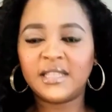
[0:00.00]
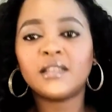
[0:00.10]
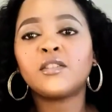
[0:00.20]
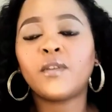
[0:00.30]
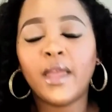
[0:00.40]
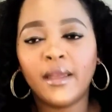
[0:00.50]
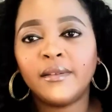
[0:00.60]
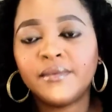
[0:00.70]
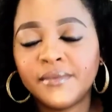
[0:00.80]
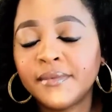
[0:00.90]
It's
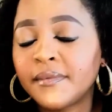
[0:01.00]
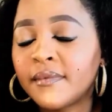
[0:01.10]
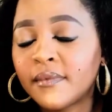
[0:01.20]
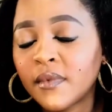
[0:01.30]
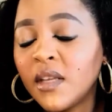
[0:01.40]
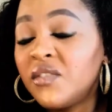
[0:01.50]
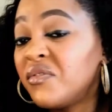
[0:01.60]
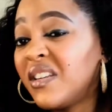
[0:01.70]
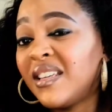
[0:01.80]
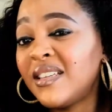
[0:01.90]
okay. It
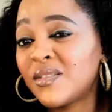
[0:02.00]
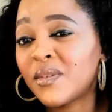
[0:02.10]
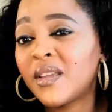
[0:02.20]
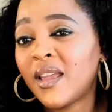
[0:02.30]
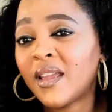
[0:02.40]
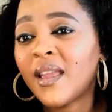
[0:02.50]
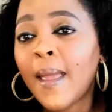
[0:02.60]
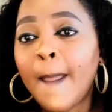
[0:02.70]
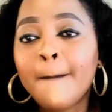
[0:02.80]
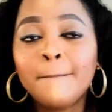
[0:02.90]
really is okay.
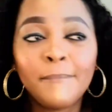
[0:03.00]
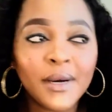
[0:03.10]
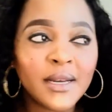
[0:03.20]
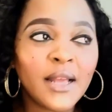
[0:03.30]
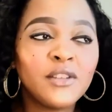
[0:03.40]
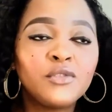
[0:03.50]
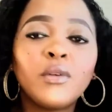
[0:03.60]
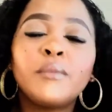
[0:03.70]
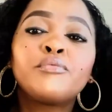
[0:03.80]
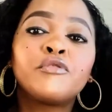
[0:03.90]
But I do
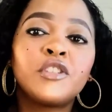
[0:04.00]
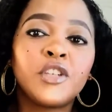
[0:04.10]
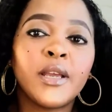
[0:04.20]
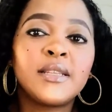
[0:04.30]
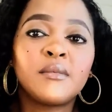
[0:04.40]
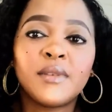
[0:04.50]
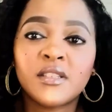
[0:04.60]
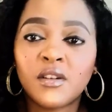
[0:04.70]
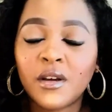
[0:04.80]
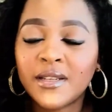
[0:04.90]
appreciate him
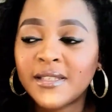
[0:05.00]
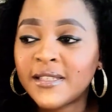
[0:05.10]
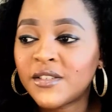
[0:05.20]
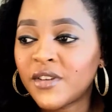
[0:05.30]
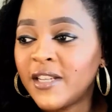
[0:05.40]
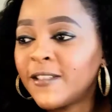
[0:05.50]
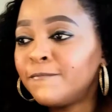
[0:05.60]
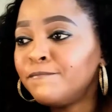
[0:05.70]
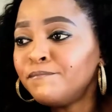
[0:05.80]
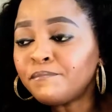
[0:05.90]
as an artist, right?
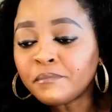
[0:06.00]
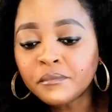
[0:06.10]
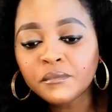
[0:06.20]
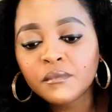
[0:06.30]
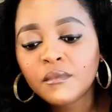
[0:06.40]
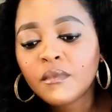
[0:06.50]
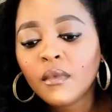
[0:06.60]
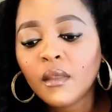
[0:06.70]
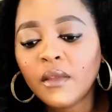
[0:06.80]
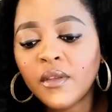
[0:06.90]

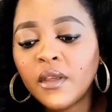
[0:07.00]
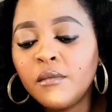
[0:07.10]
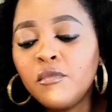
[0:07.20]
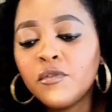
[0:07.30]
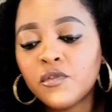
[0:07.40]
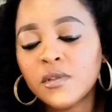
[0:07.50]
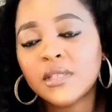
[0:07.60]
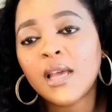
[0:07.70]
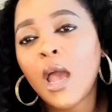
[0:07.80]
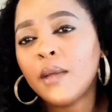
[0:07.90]
I think he moves with the
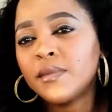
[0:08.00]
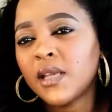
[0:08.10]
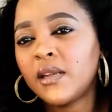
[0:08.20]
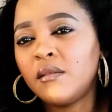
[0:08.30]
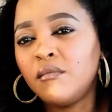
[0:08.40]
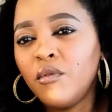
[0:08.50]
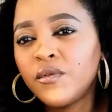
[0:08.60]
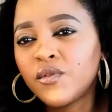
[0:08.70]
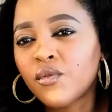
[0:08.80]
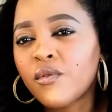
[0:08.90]
times and he
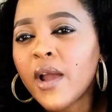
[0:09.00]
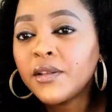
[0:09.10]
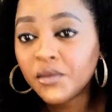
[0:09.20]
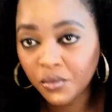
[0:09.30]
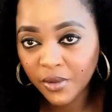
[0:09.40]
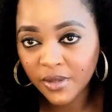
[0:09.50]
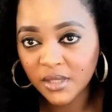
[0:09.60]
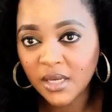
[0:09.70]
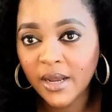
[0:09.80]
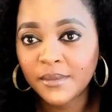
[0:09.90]
moves right with the
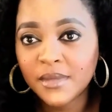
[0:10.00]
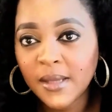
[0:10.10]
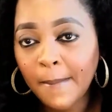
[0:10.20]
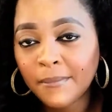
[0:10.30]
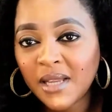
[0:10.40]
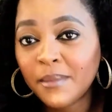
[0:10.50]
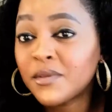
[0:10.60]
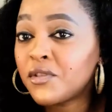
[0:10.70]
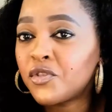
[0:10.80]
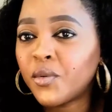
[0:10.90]
times type of
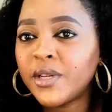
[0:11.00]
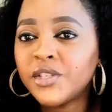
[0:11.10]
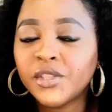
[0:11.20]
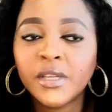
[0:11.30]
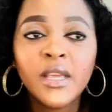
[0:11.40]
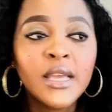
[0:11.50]
situation.